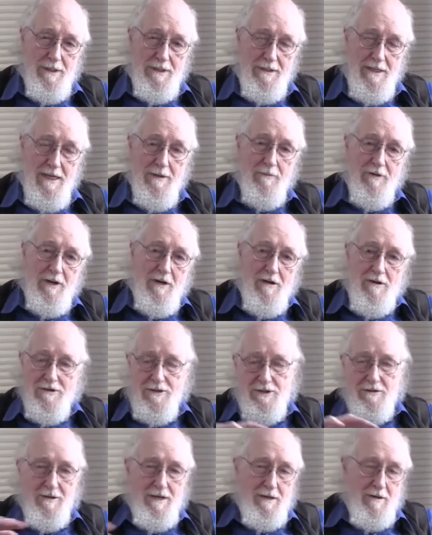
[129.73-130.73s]
But then we
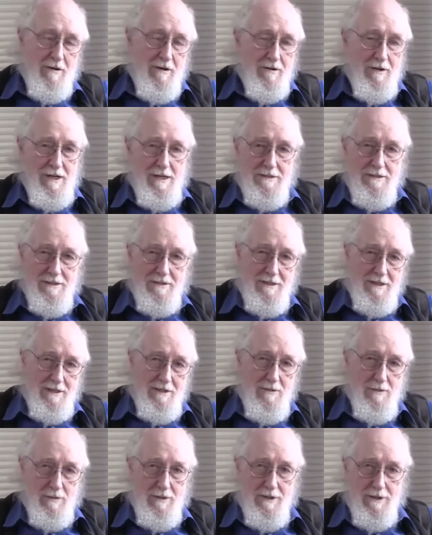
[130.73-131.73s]
also had all kinds of
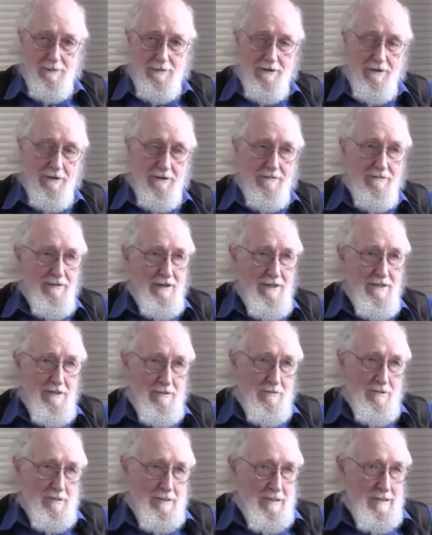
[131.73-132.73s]
things where they were
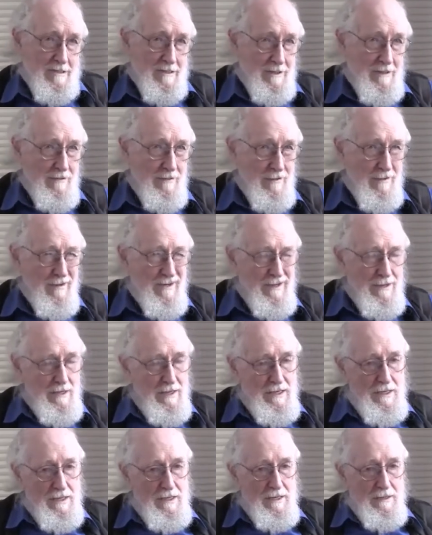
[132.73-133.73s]
interfacing with each other
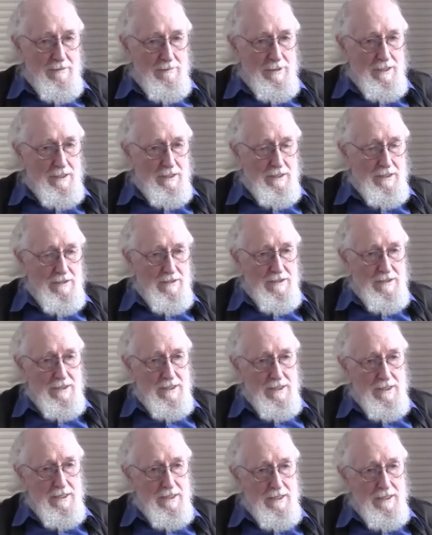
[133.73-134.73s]
because
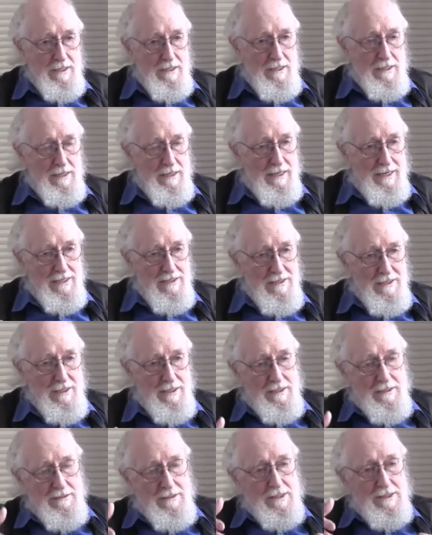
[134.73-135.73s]
the in the
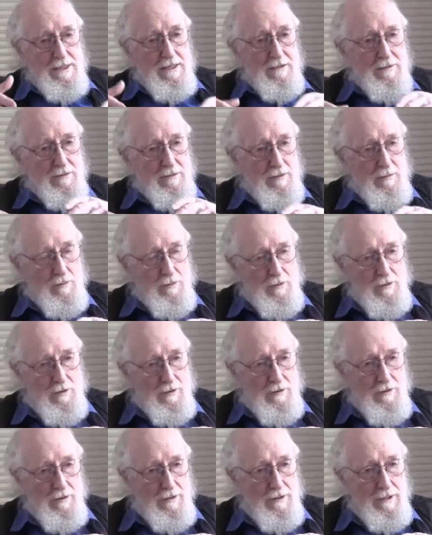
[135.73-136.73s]
classic T group
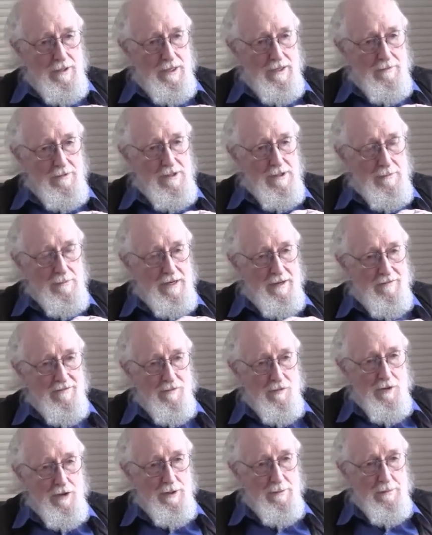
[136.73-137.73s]
world, it was
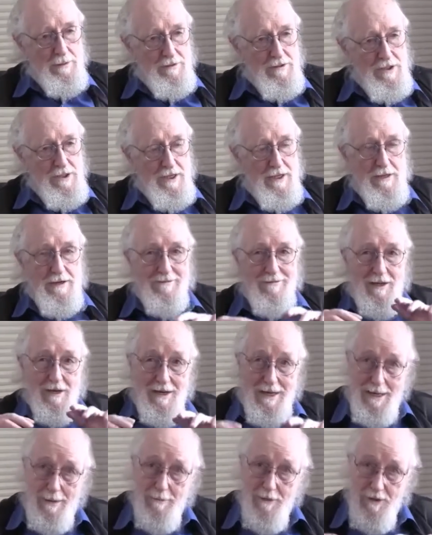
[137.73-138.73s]
about 40% of the
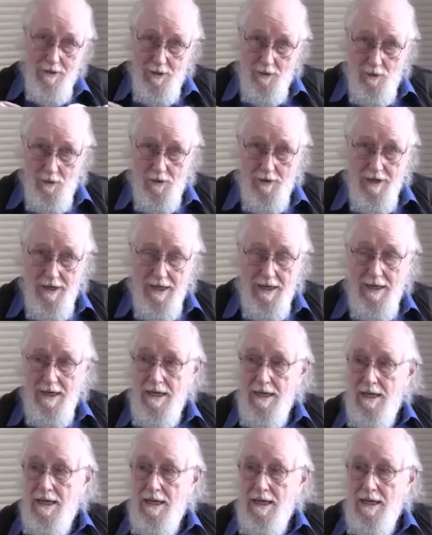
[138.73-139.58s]
laboratory